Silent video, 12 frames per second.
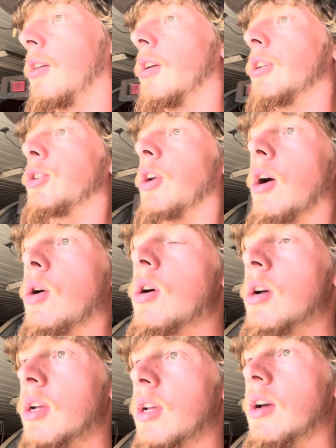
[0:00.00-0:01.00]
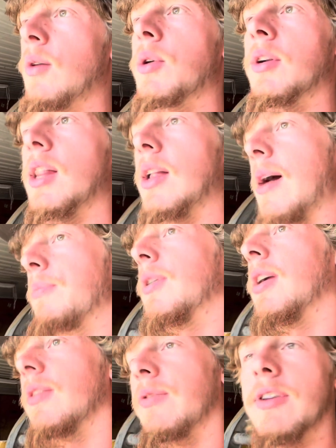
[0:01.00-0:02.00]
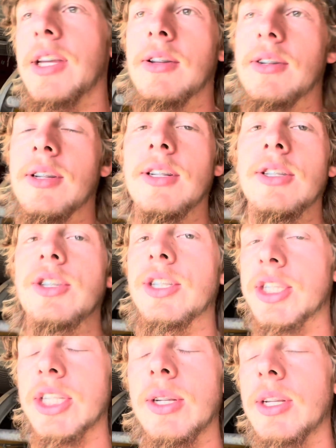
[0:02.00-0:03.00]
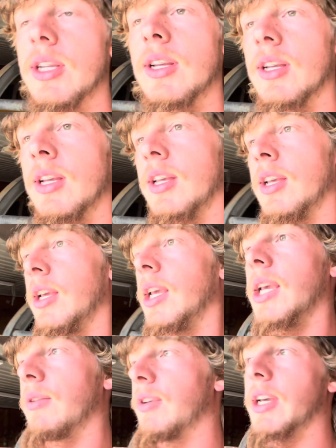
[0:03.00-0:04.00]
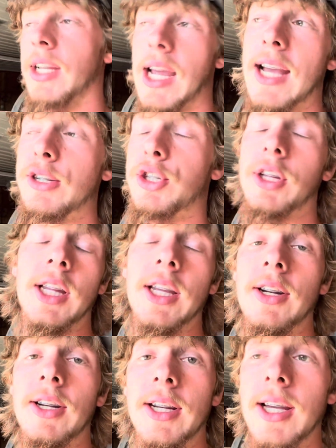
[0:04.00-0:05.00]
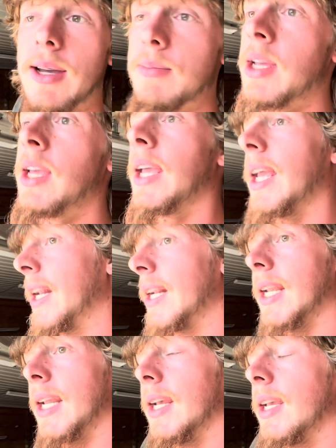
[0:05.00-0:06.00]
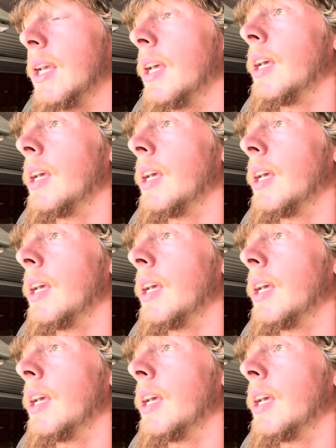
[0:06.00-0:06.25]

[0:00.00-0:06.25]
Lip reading: So I went a lap around the field just to see if it actually cleared it up, and it didn't.